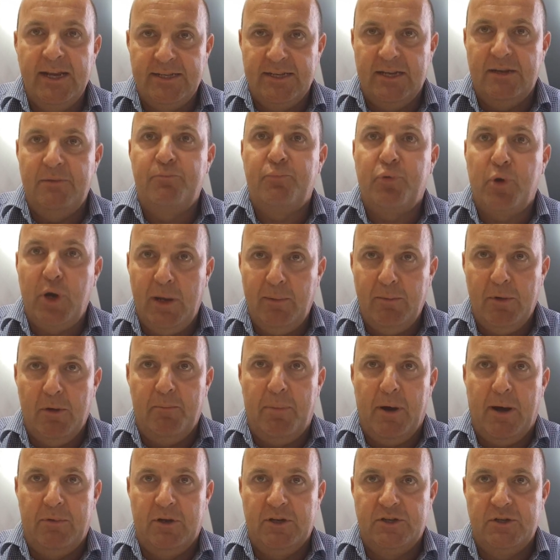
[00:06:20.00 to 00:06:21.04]
is in premium
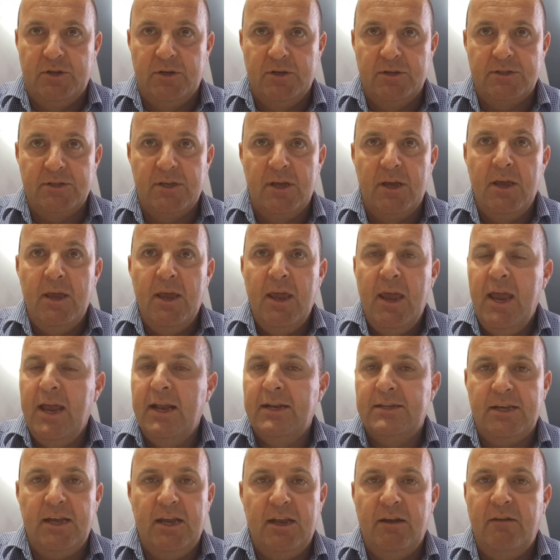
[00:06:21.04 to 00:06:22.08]
publishers.
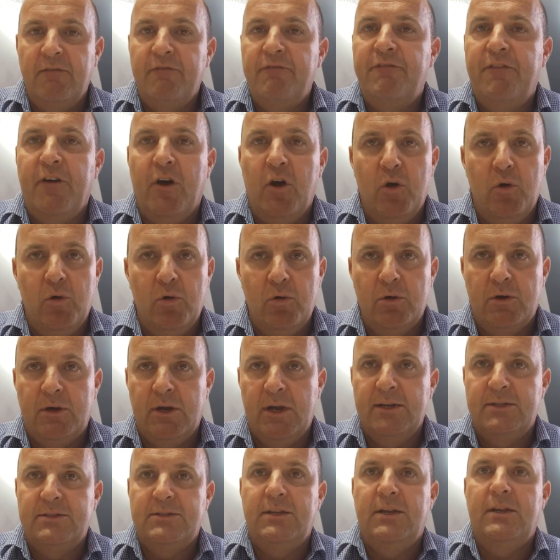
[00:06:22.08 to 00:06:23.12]
It's in Vogue,
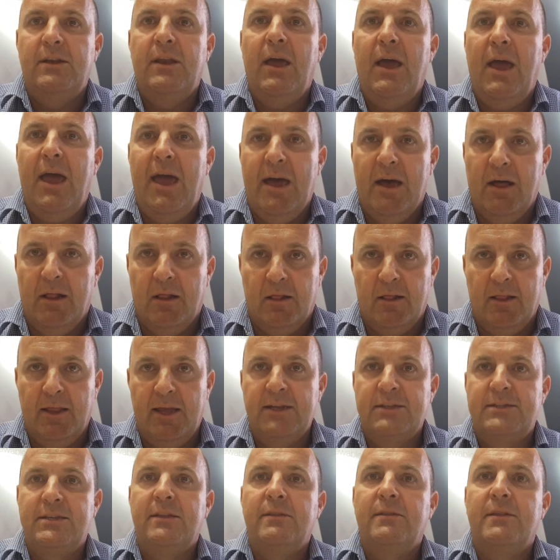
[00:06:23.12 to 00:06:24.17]
it's in Elle,
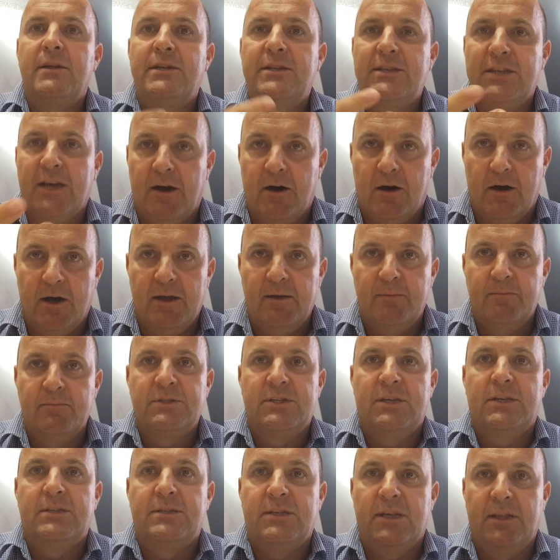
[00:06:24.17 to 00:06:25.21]
it's in the Times,
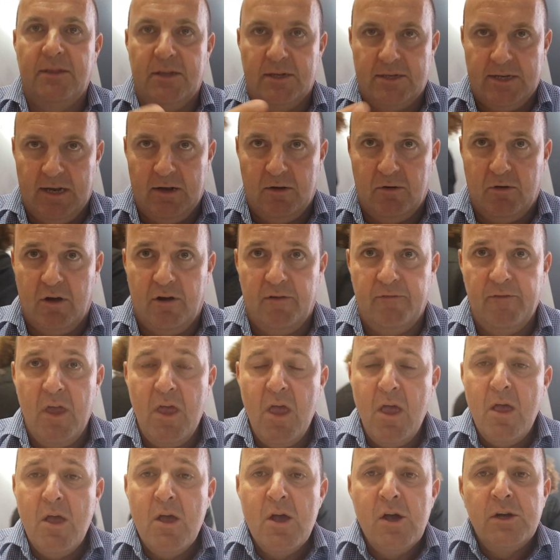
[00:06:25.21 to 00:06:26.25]
it's in the Telegraph.
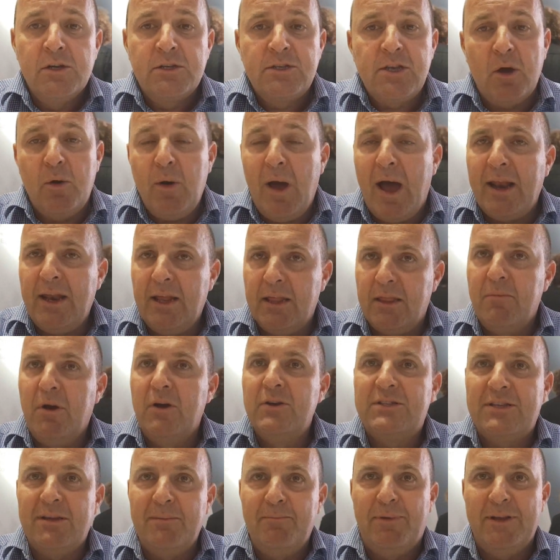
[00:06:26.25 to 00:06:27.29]
So, and at the
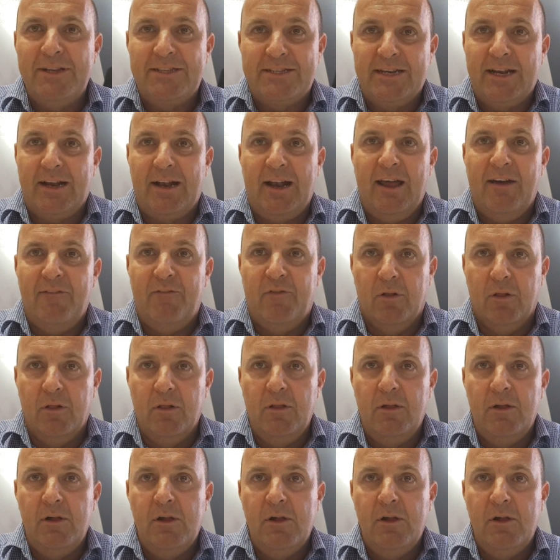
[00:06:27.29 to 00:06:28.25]
most simplistic level,